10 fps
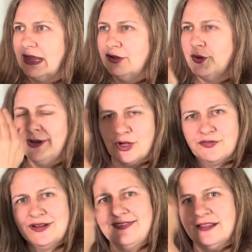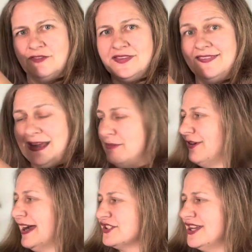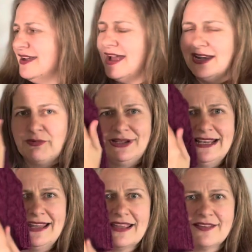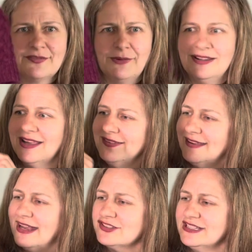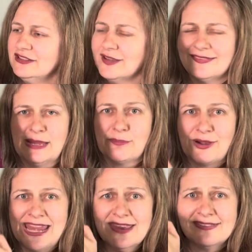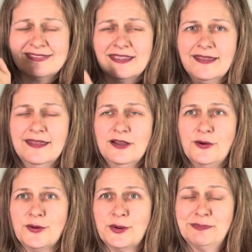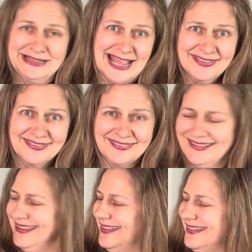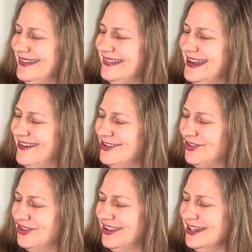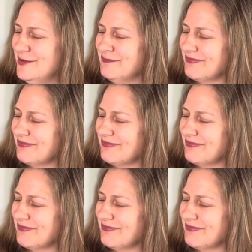going over itself in the same direction. And I really like this one because it actually looks like braids, or plaits, as they say here in Australia.